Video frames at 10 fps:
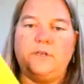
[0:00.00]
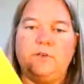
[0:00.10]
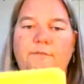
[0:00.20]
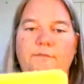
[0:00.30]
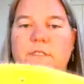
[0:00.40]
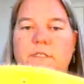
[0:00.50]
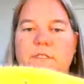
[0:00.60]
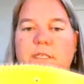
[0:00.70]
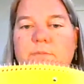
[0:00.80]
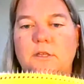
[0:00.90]
a few
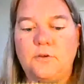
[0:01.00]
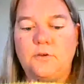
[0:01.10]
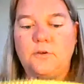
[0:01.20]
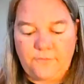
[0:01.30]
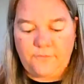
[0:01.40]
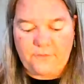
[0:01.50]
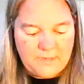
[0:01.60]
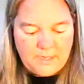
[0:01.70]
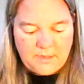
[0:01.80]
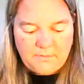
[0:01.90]
tips, though, for
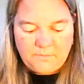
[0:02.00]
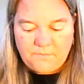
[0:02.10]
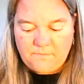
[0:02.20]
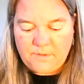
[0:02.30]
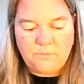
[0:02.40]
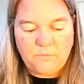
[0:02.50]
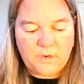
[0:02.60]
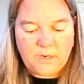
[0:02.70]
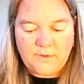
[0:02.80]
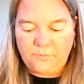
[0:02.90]
being more
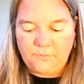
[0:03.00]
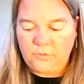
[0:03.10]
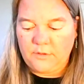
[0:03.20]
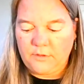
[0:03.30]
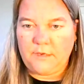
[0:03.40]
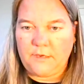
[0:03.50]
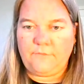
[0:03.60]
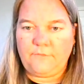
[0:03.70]
comfortable in front of the